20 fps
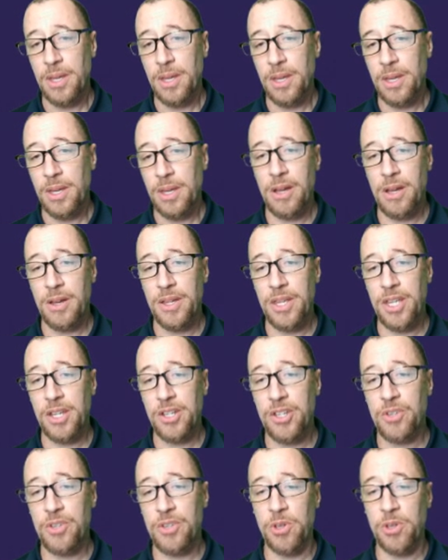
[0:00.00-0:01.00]
Nah, he
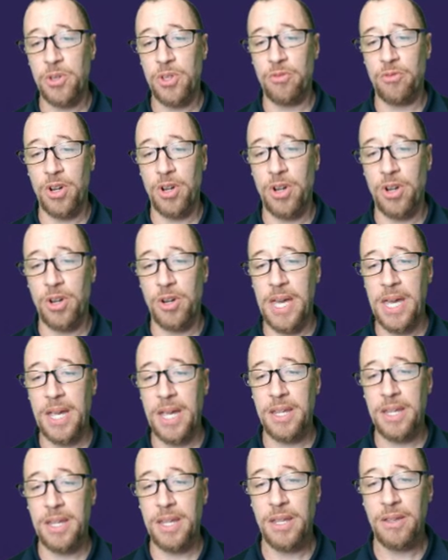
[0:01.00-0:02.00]
could just put the rook
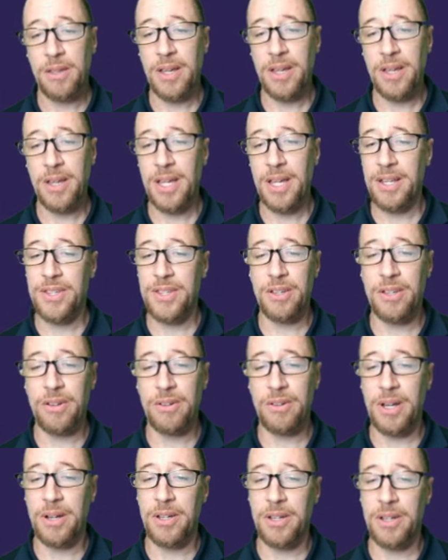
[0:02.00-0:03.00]
back. It's
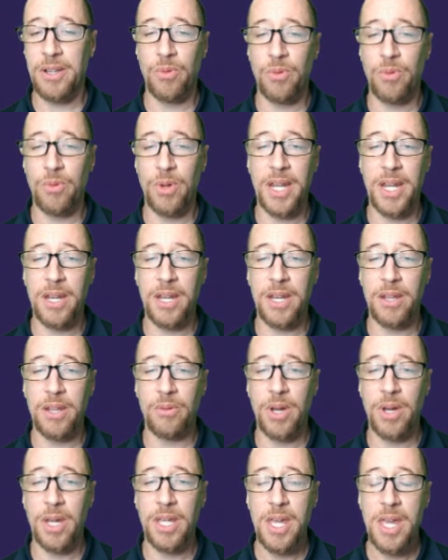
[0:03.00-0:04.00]
still, I'm going to win it
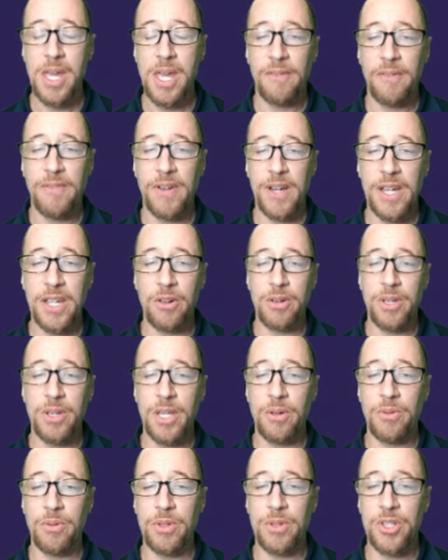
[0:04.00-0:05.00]
anyway. If I go
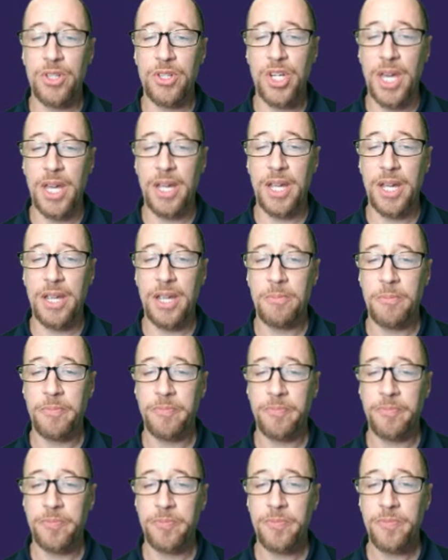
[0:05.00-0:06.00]
here with check,
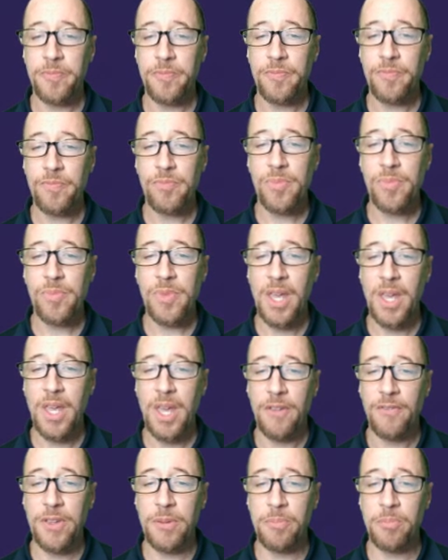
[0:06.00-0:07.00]

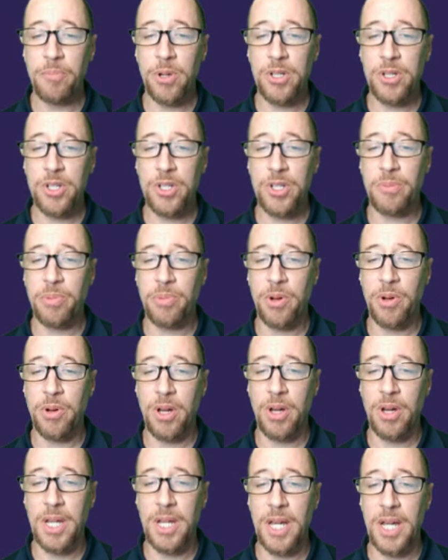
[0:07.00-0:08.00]
if he pushes the
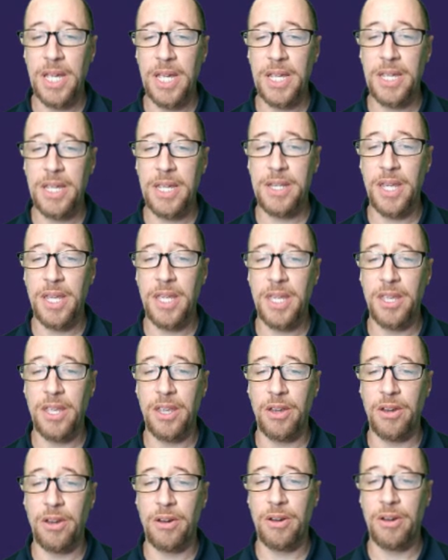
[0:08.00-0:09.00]
pawn, I could take
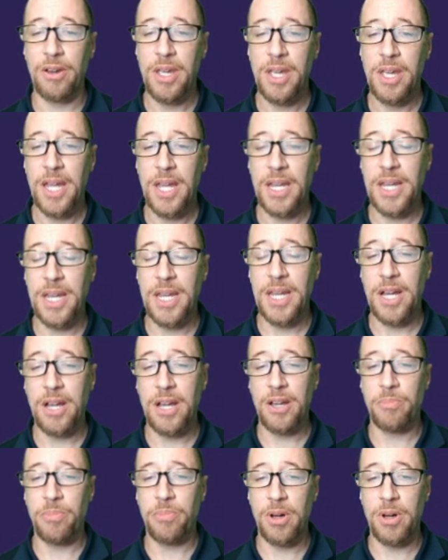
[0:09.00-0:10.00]
here, and now
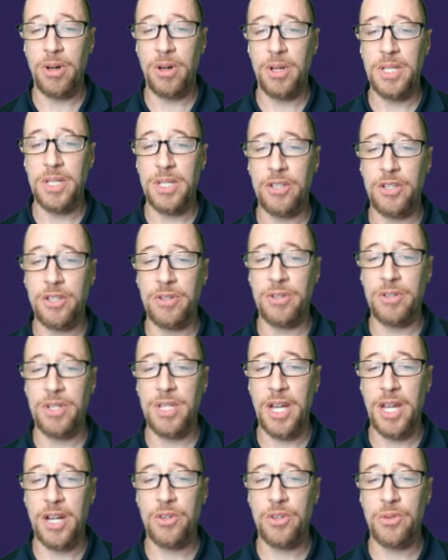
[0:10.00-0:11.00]
the pawn is under
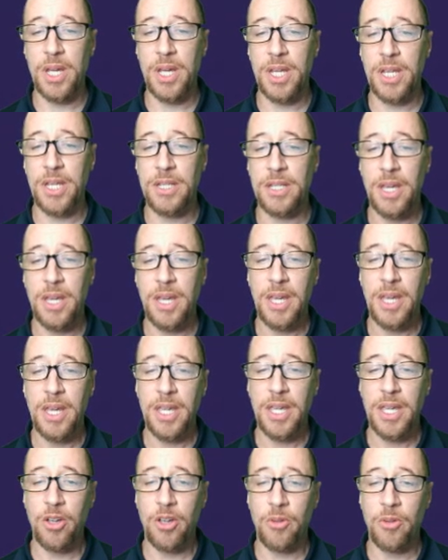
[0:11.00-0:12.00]
attack twice.
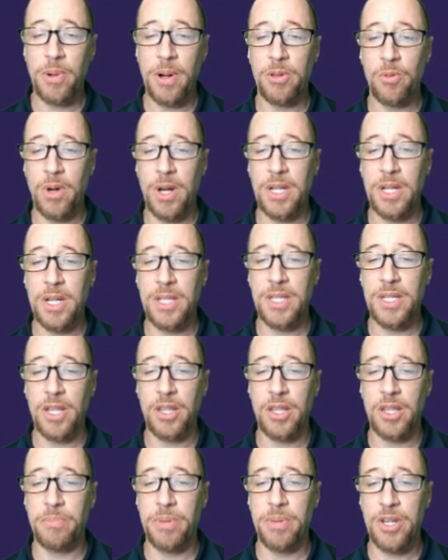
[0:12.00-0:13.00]
He'll probably want to take
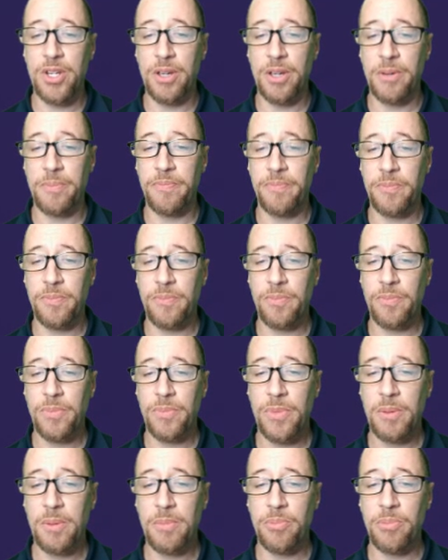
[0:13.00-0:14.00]
the bishop.
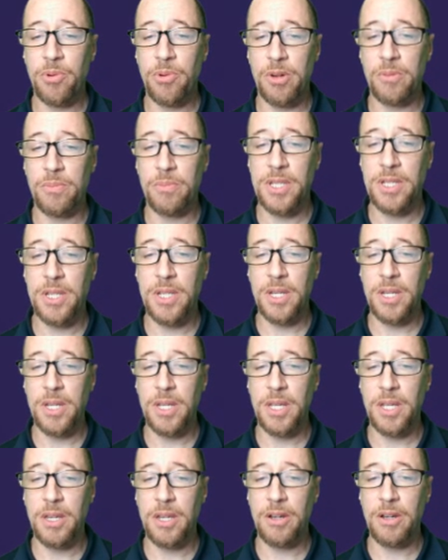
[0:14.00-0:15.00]
My pawn will be
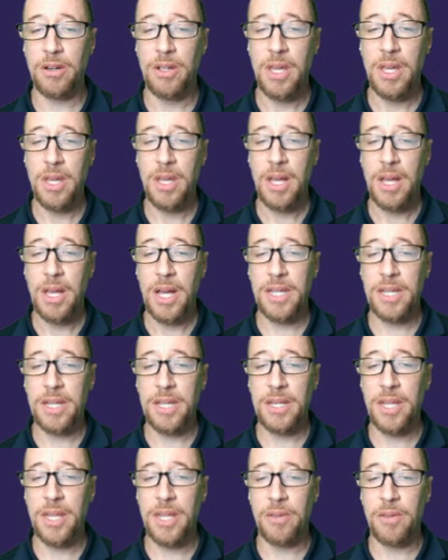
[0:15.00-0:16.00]
sitting here. I
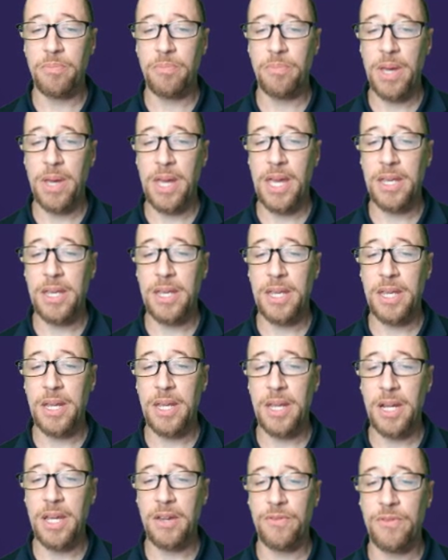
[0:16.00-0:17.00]
could take back, and
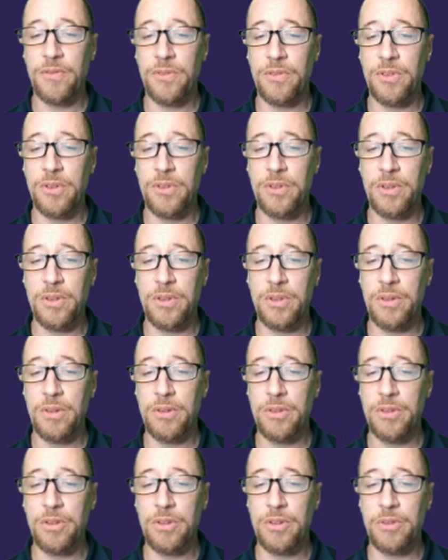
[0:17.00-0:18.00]
I'd have
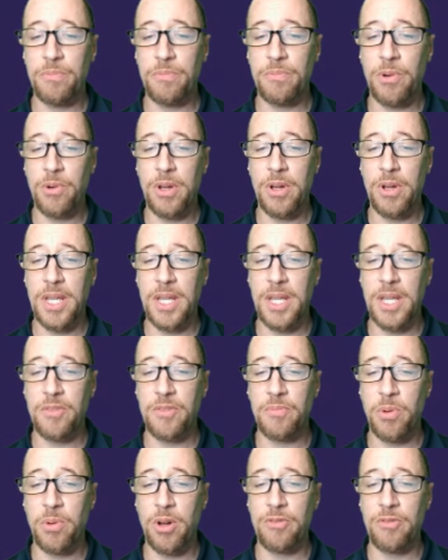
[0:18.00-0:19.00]
two pawns and
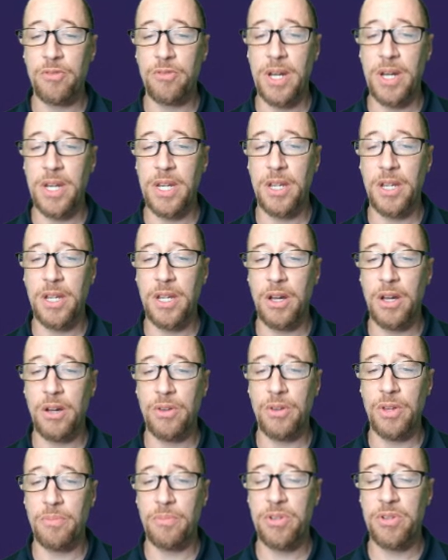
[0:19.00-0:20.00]
this pawn ready to
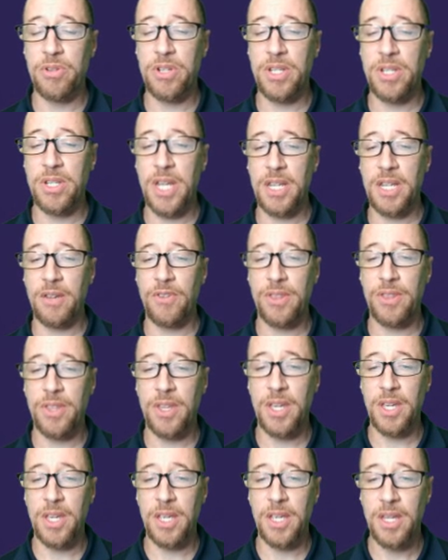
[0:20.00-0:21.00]
go to protect
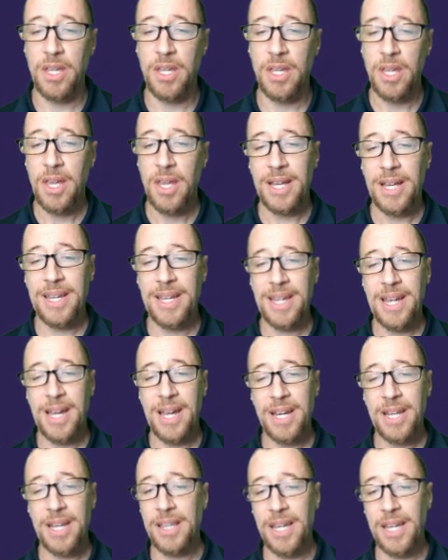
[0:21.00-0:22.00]
everything. I
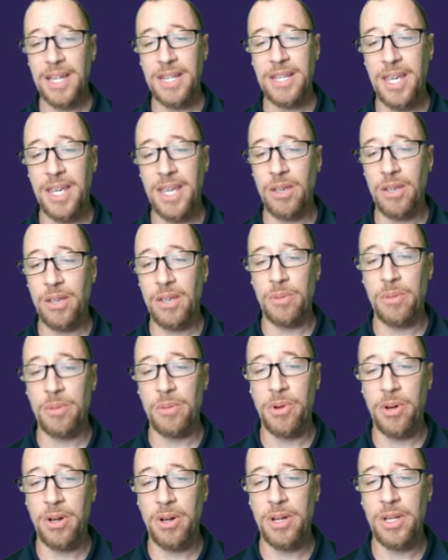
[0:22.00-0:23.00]
kind of like taking with
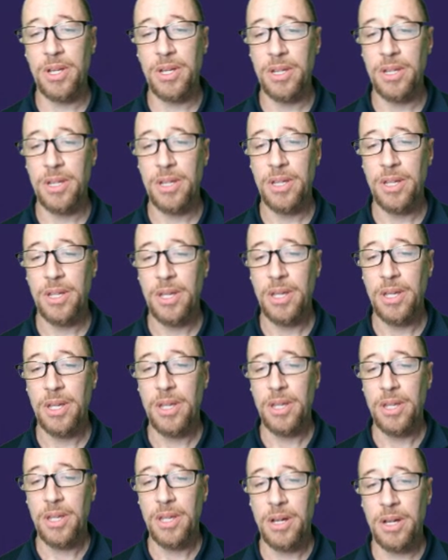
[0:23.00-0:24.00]
the pawn.
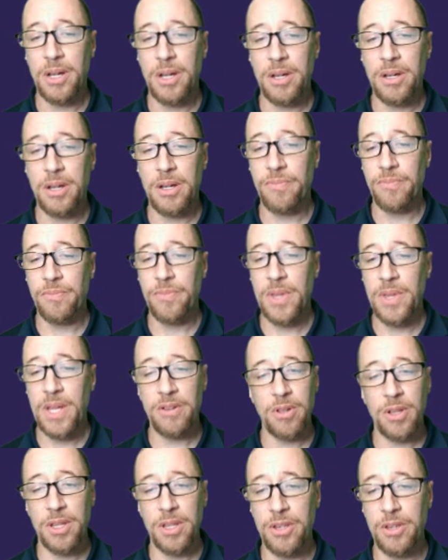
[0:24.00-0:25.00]

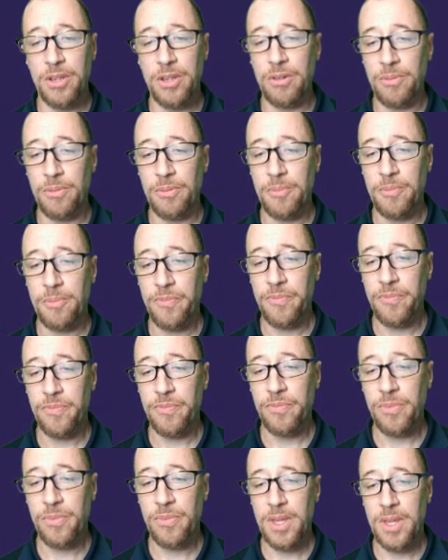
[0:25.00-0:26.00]
I really do.
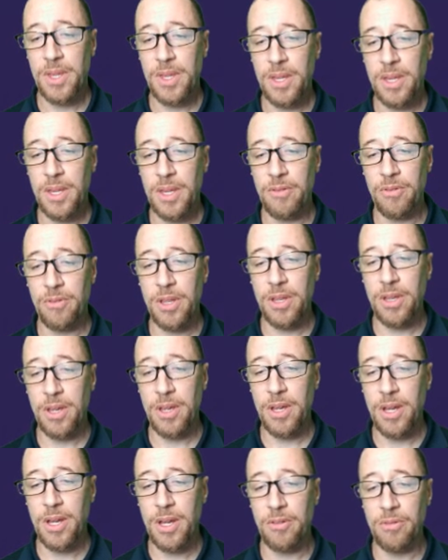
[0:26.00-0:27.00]
I
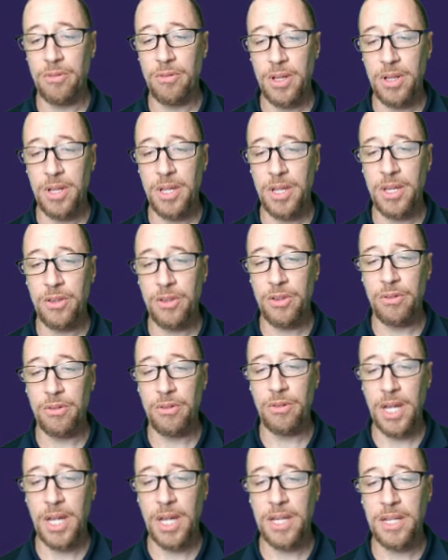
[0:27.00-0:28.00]
really
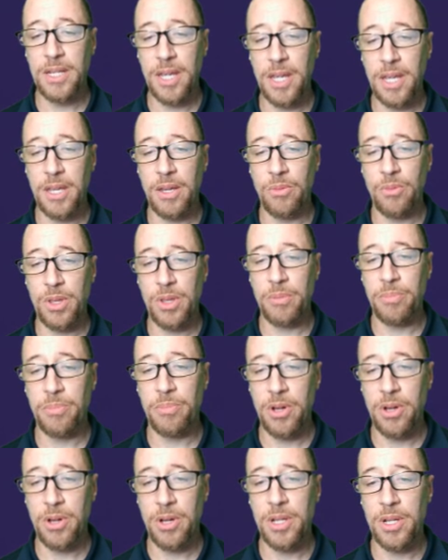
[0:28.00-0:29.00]
do like taking with the
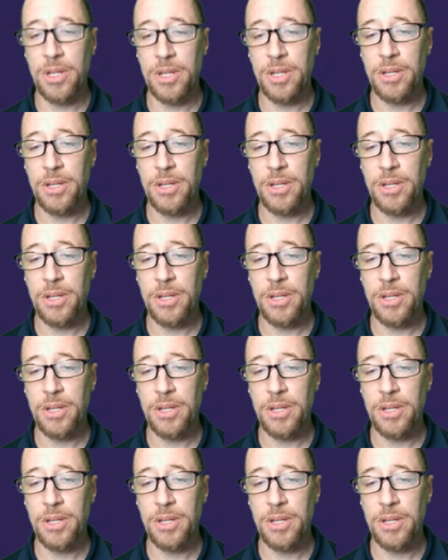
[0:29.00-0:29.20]
pawn.